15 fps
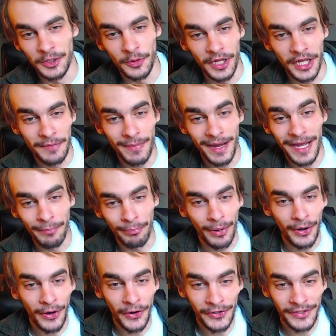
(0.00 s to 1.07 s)
Am I a
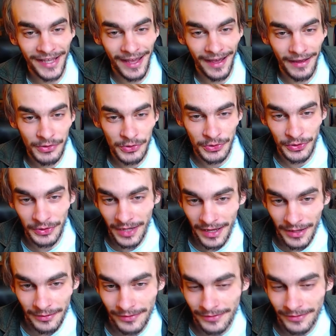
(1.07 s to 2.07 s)
podcaster now?